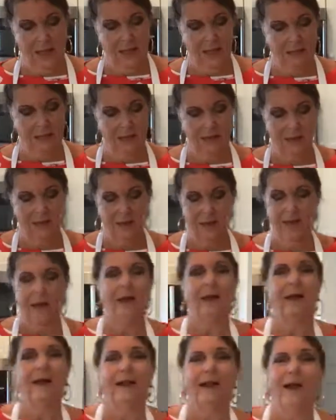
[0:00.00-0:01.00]
Then,
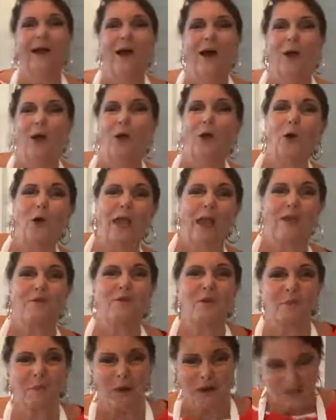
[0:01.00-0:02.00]
look,
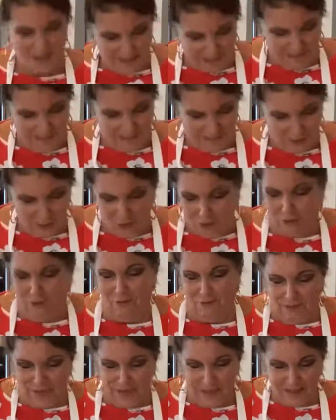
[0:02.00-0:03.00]
everybody, look
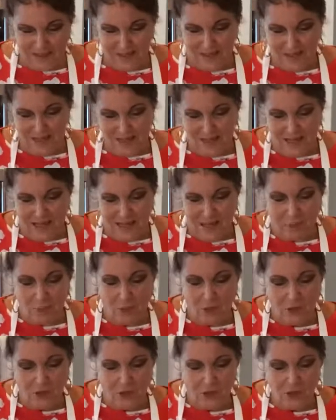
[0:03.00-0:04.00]
at this. Then
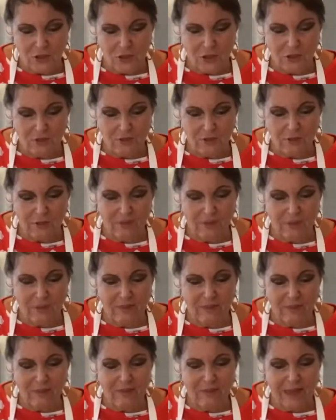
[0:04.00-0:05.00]
I'm going to do
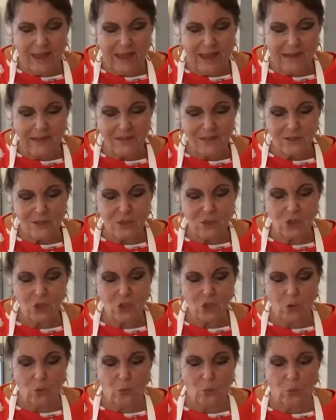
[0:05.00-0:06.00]
that and
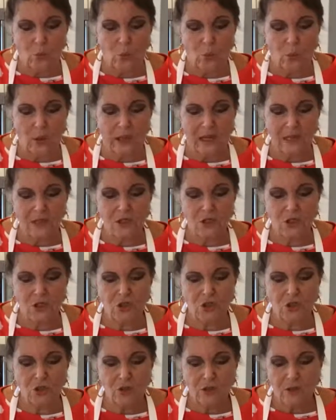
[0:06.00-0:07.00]

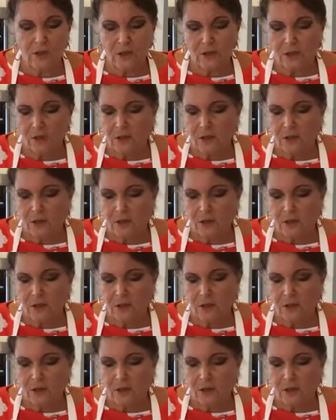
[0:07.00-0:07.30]
squidge.